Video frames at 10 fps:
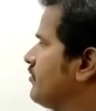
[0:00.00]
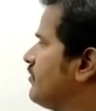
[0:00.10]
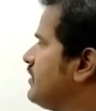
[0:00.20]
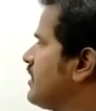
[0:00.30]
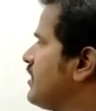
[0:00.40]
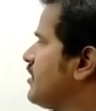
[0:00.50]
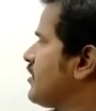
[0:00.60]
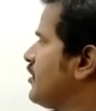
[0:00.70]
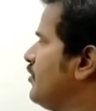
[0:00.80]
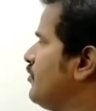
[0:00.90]
So this
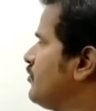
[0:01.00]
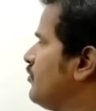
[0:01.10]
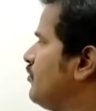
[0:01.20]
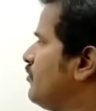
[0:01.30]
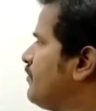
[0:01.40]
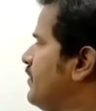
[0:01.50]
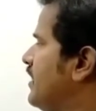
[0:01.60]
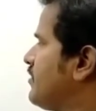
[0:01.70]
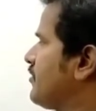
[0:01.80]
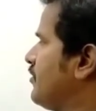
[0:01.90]
is Q2
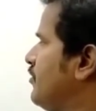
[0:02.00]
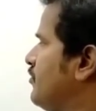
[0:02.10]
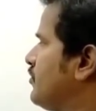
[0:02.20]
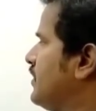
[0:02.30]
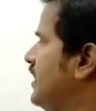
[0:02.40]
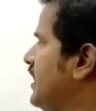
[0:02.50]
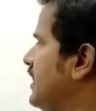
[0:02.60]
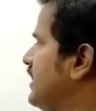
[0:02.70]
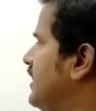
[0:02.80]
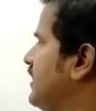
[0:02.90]
plus
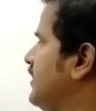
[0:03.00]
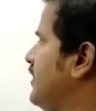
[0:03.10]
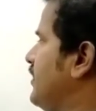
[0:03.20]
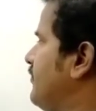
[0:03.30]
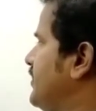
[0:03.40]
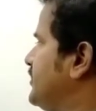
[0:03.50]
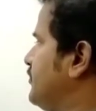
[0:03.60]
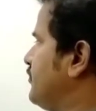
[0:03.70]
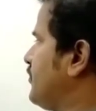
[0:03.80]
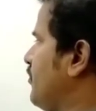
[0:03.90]
Q3, that is
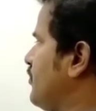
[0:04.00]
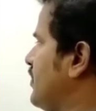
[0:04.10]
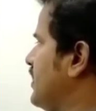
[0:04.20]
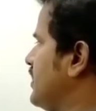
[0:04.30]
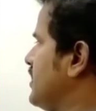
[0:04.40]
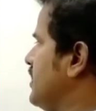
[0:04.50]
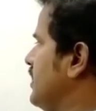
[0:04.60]
equals to 1000.